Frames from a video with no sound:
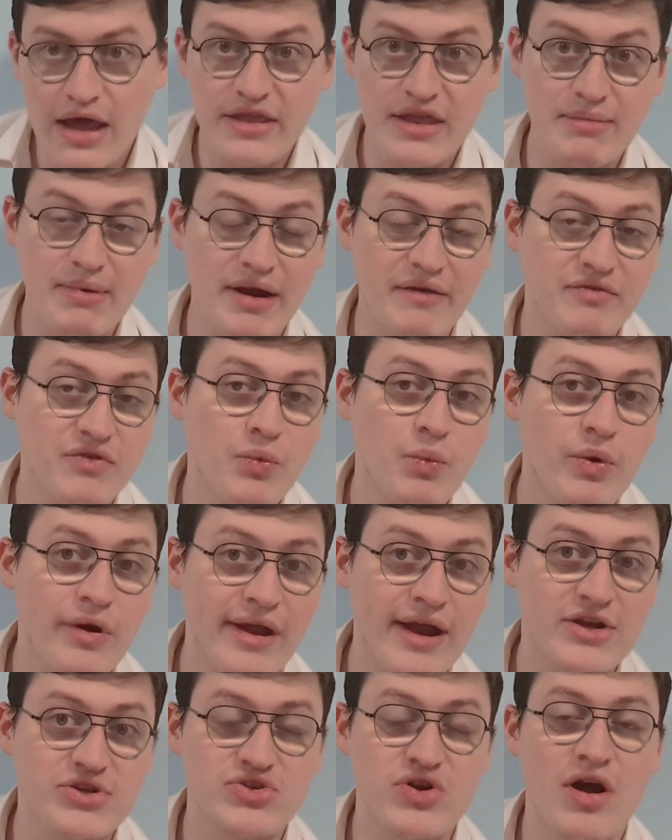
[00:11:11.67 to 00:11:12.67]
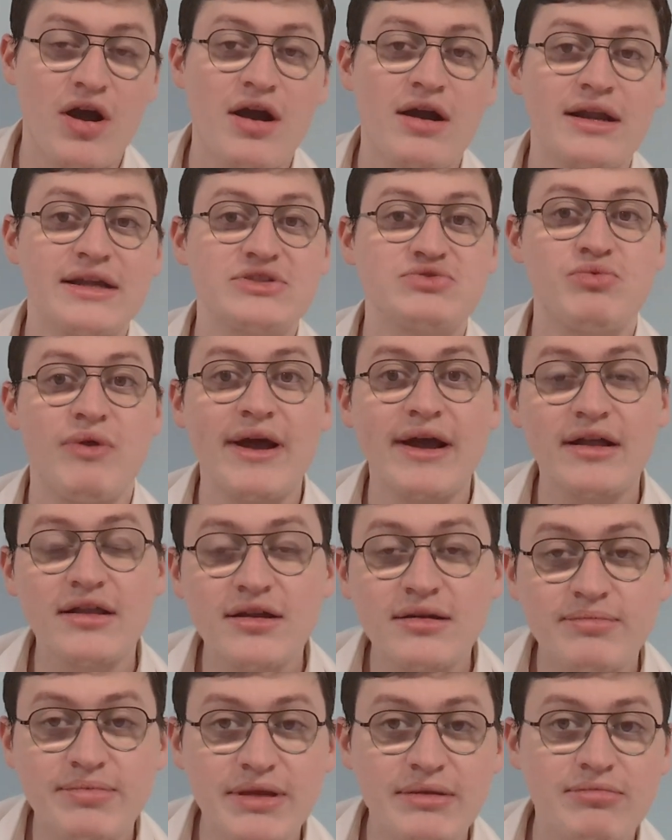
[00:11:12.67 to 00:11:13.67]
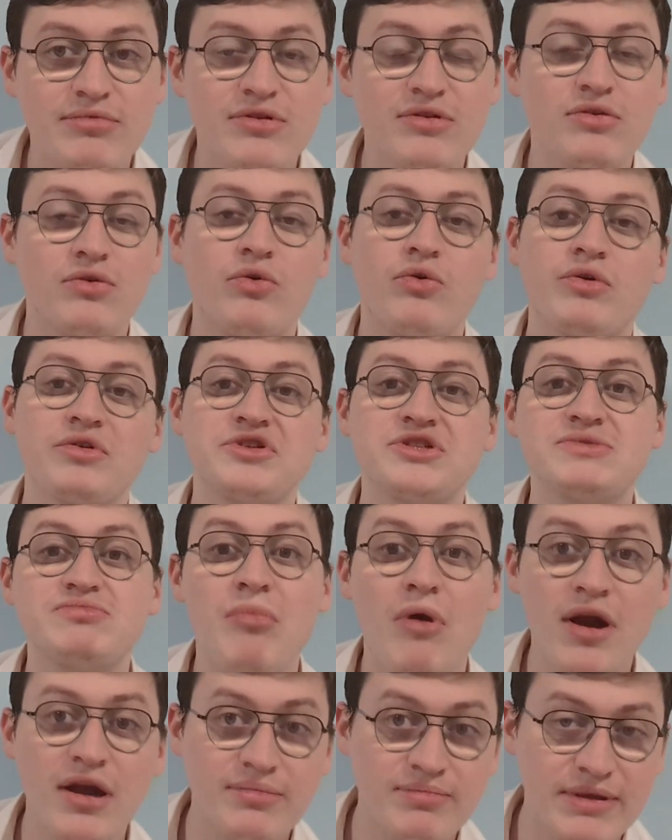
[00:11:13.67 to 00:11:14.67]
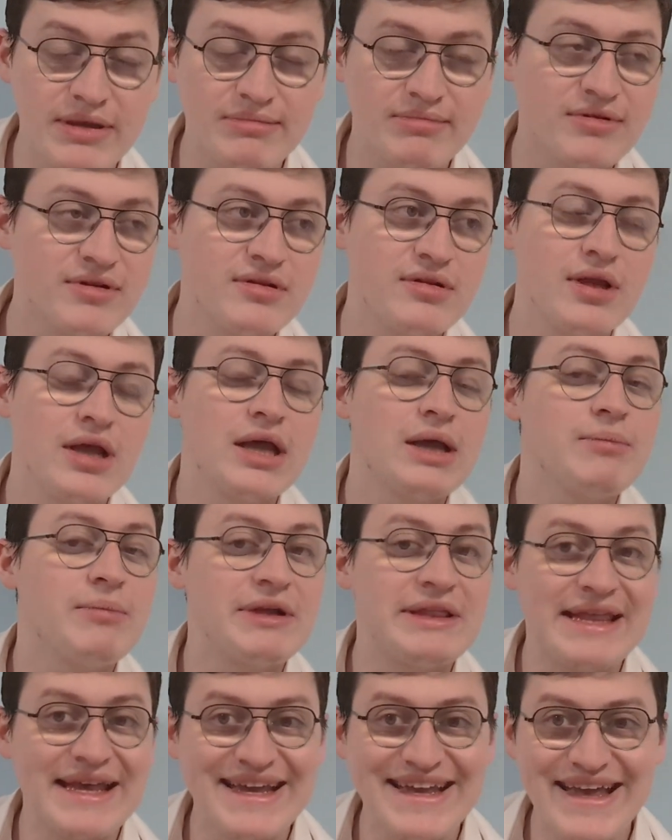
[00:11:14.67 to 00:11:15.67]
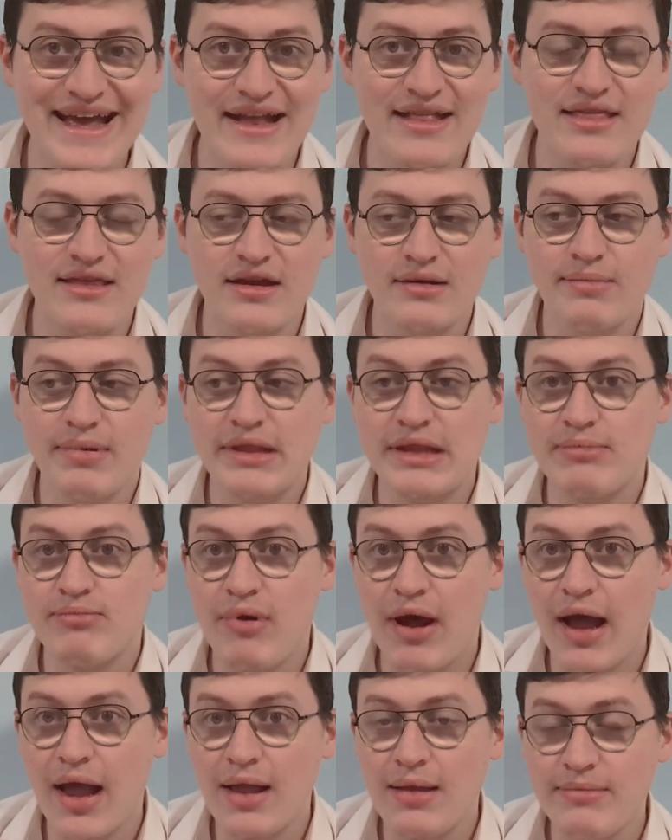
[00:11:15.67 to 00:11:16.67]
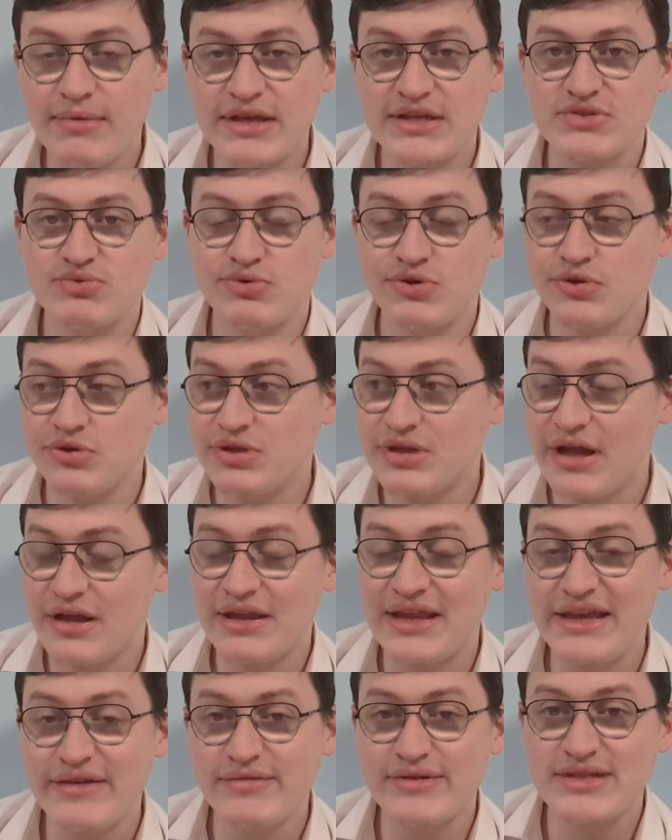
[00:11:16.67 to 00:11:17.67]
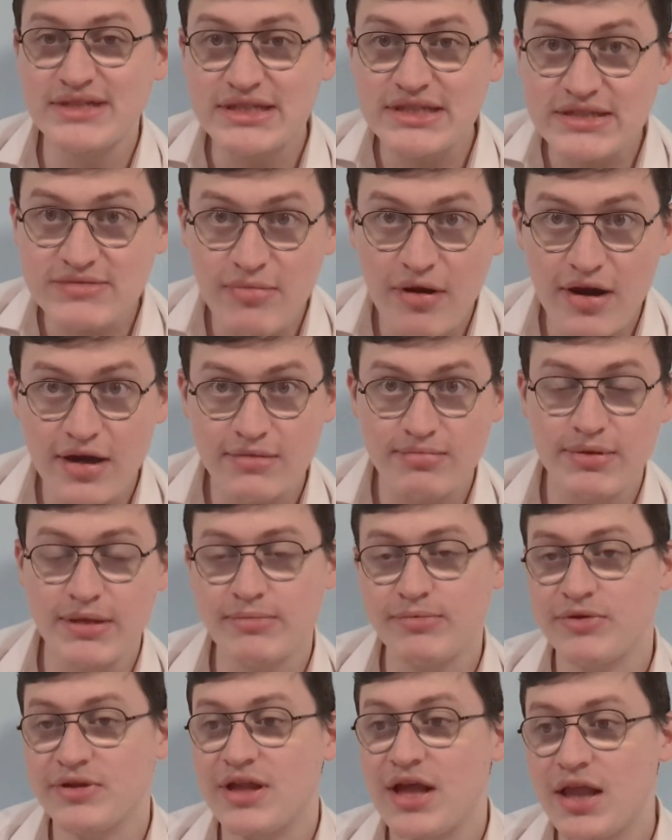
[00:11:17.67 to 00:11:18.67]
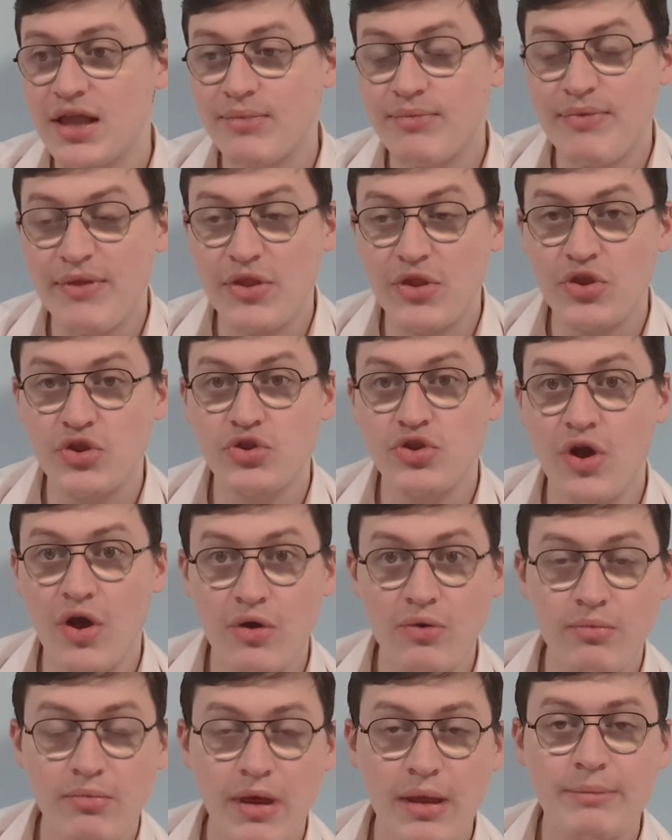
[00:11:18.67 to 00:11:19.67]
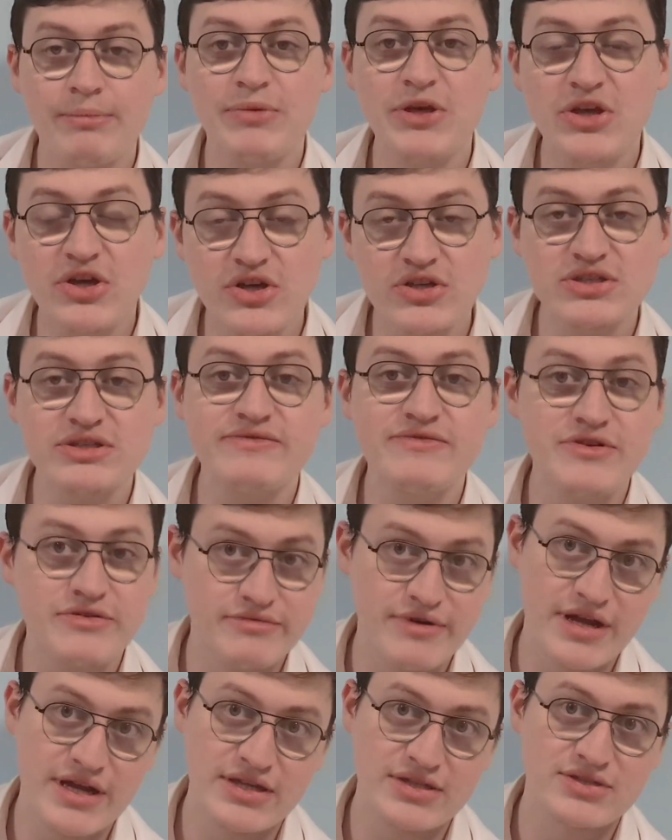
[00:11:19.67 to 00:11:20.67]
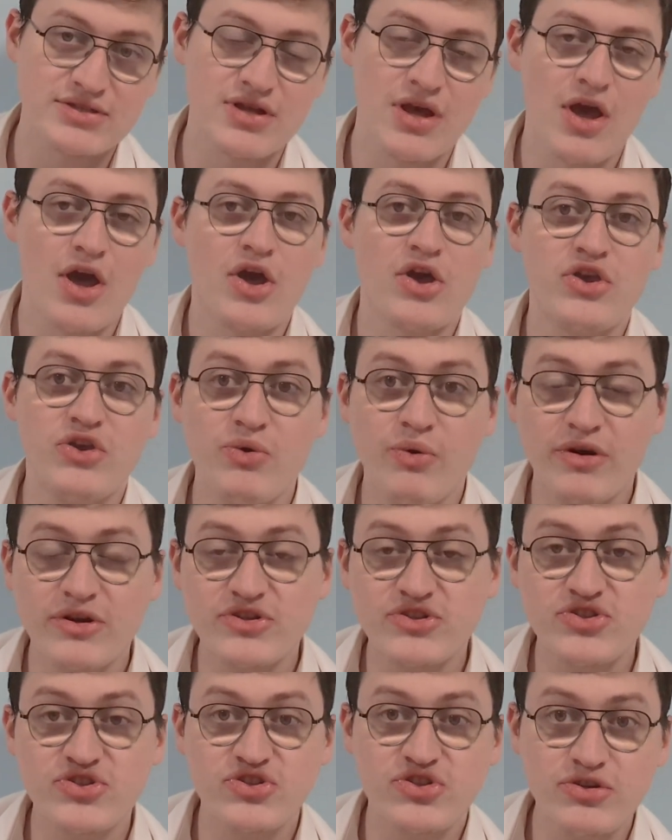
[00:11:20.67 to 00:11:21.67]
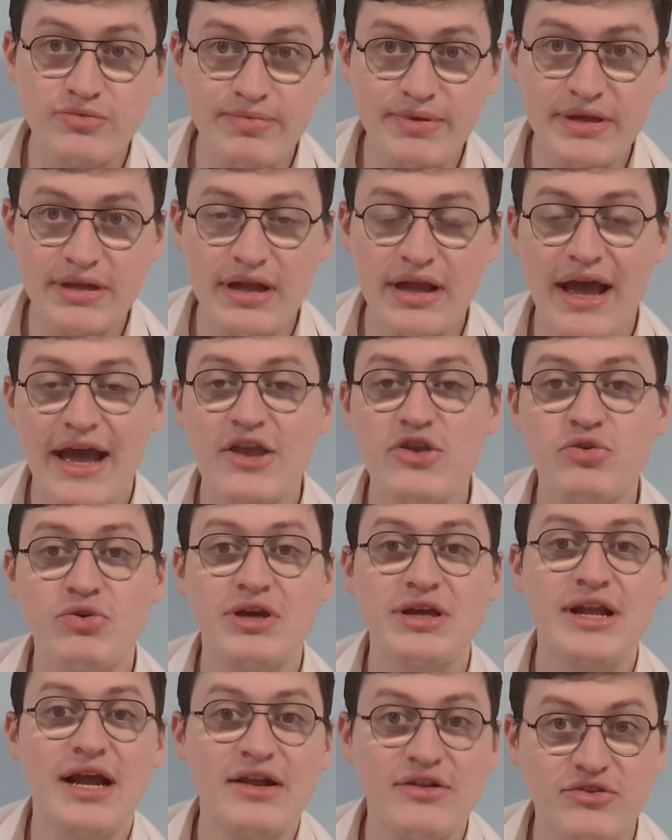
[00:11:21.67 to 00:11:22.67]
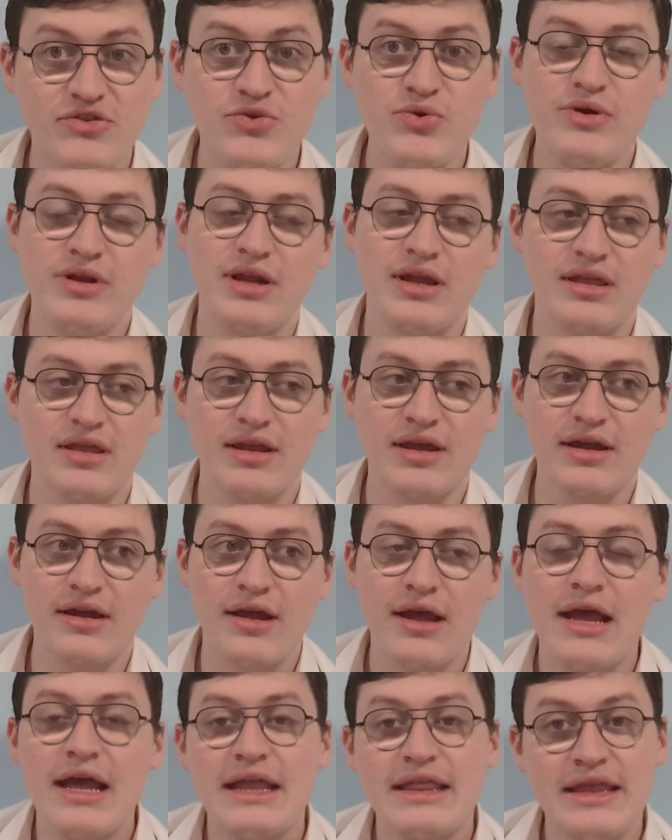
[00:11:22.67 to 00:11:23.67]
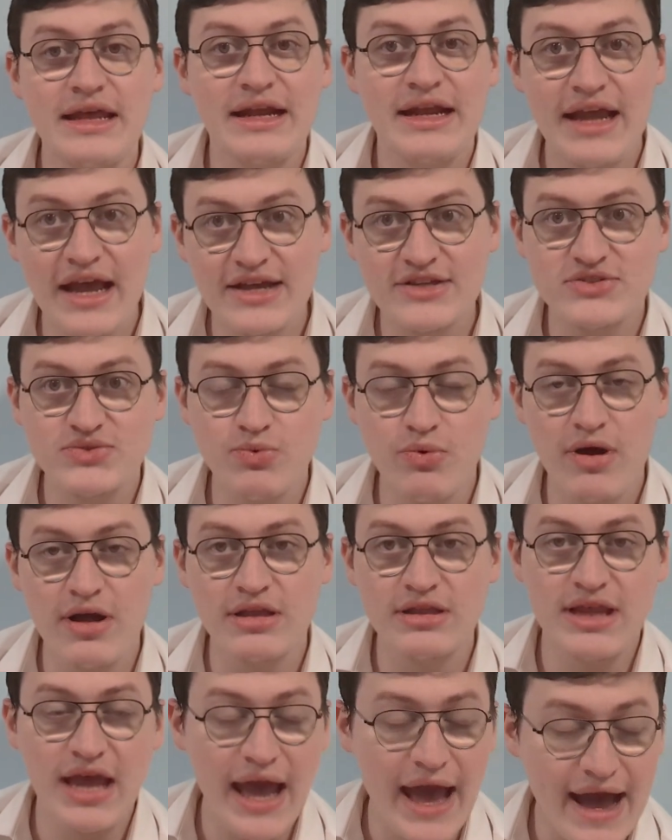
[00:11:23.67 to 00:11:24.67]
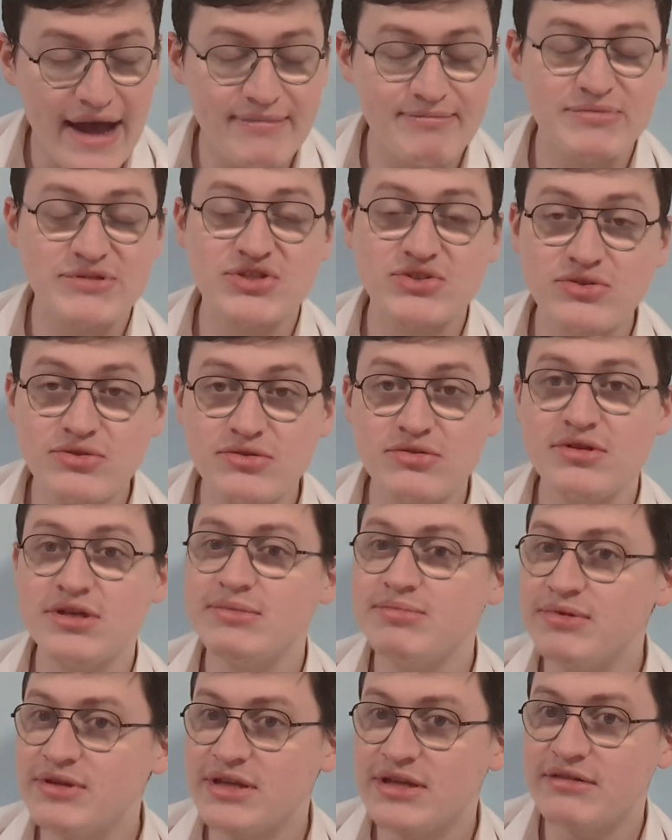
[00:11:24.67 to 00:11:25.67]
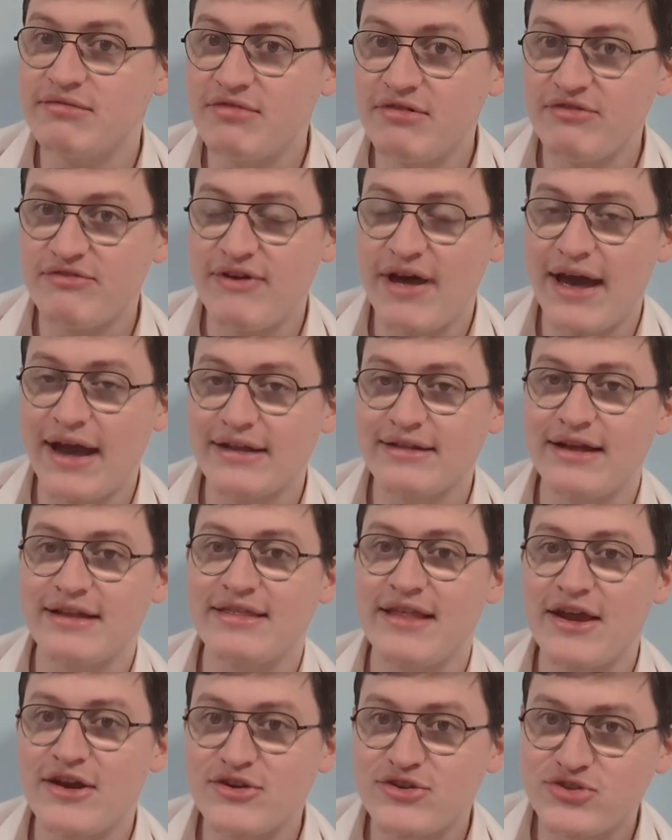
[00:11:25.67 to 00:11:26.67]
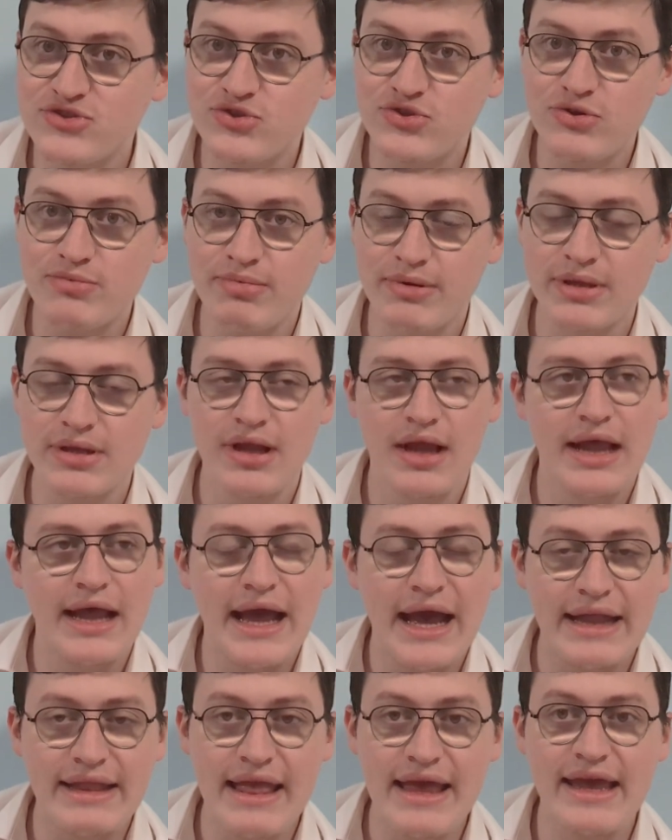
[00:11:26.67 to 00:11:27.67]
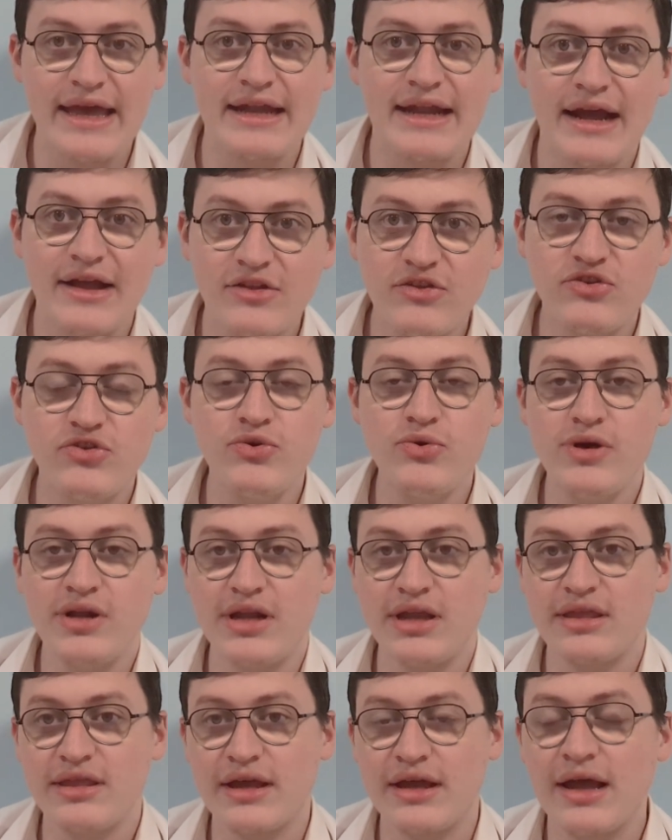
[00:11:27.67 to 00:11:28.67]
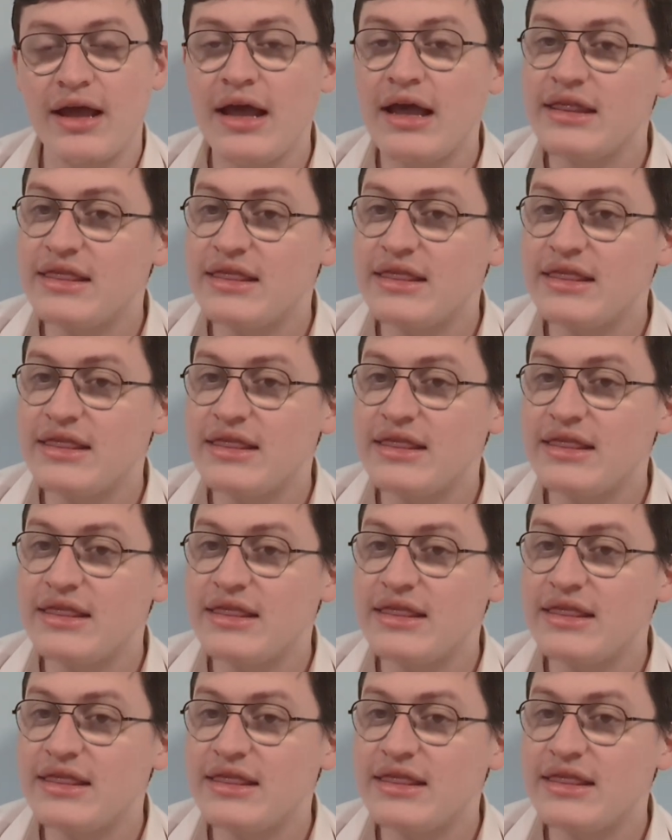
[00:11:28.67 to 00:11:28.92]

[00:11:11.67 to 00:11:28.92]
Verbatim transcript: They don't have to work extra hard as regular people or smart people, but they get there. But the problem is, you tell even smart people, you tell them, no, because of your race, you are stupid and you cannot do anything, then guess what? They absolutely believe the fact that they are stupid and they cannot do anything.